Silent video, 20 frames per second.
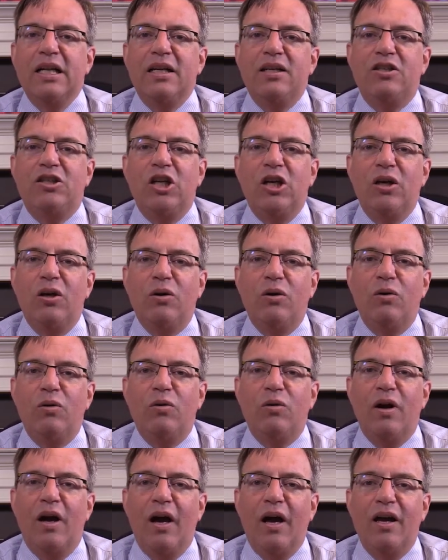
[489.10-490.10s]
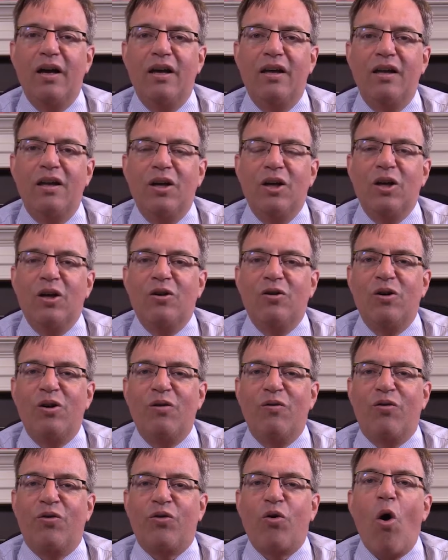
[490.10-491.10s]
to sort
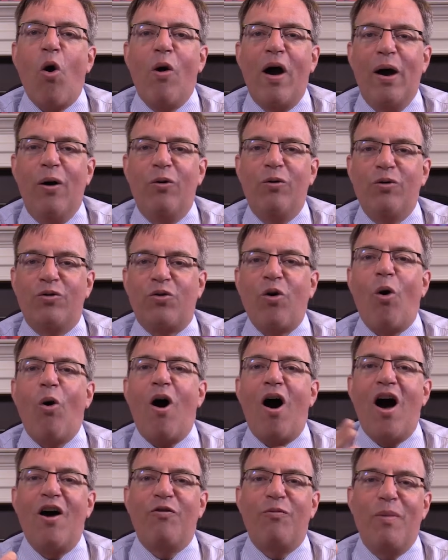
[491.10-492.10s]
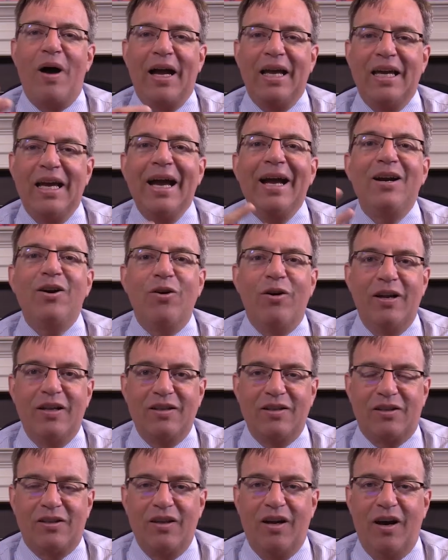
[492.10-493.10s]
of throw off my
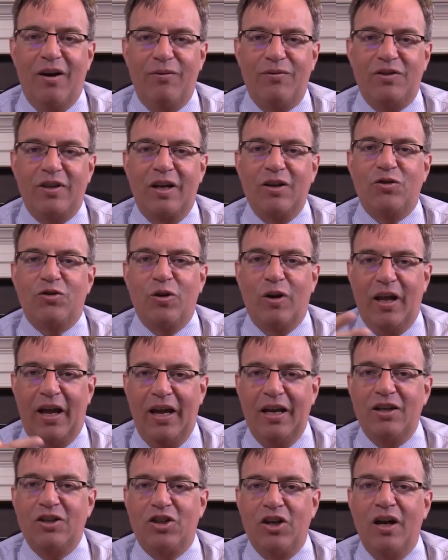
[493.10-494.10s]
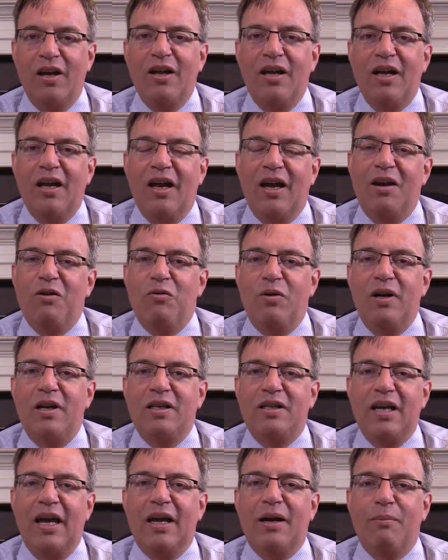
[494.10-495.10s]
ignorance of Central Asia and really
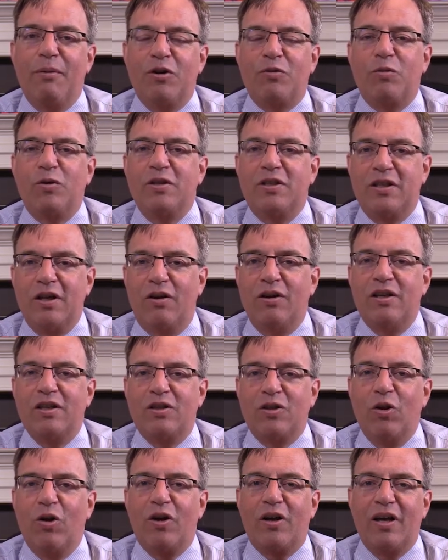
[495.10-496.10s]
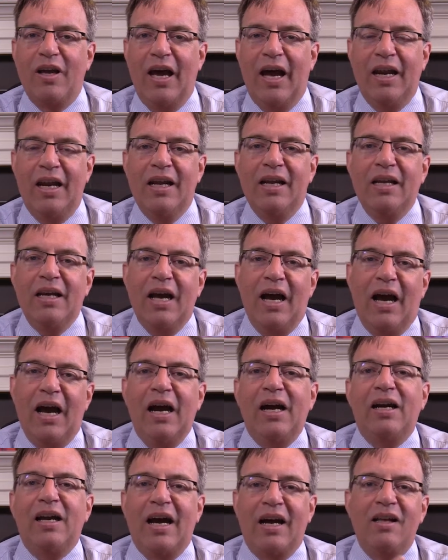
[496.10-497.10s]
take a much more serious look at it.
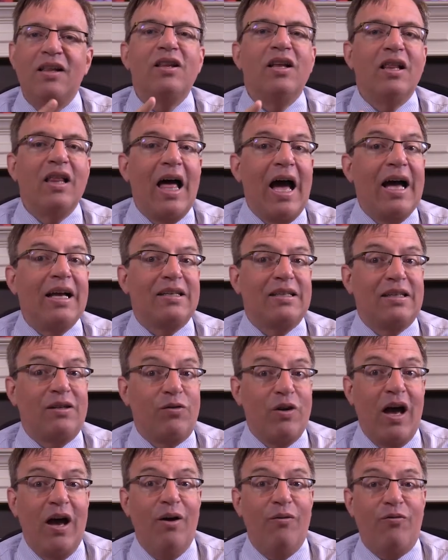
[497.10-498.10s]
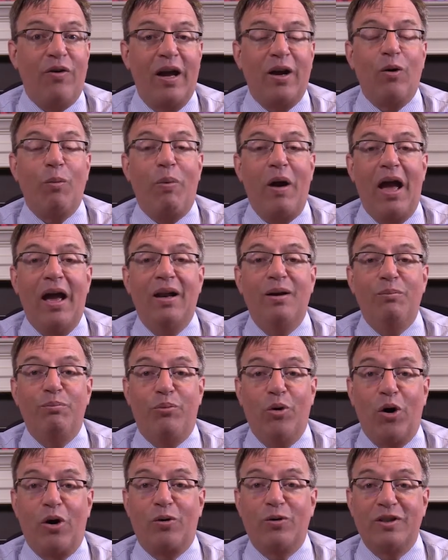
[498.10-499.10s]
The last Frankopan
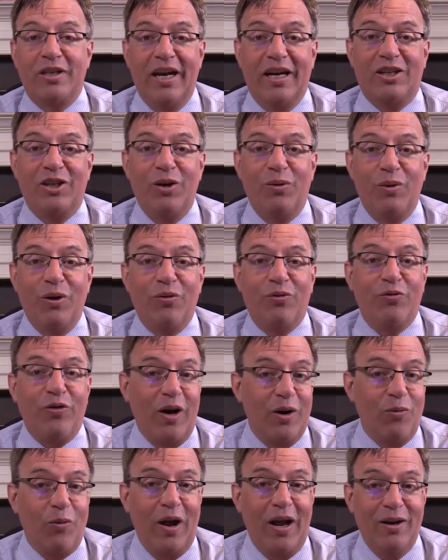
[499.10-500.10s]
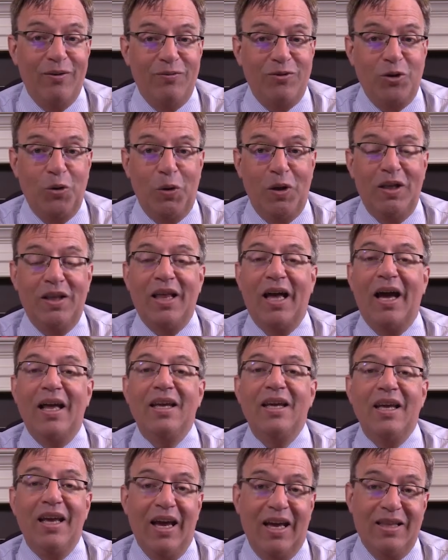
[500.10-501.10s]
book was actually a real fun way of doing that.
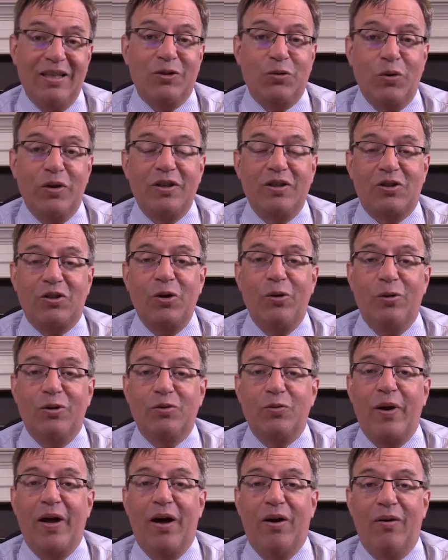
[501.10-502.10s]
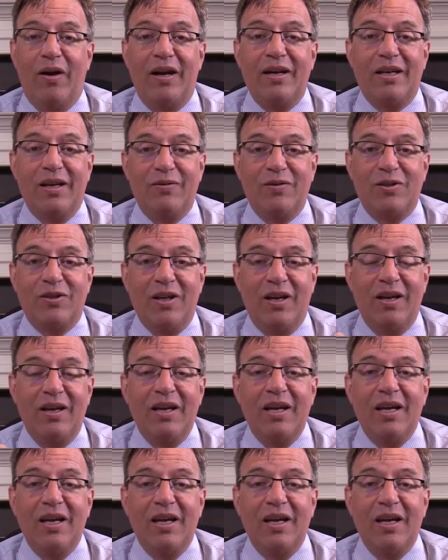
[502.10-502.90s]
And this one is too as well, right? Give us a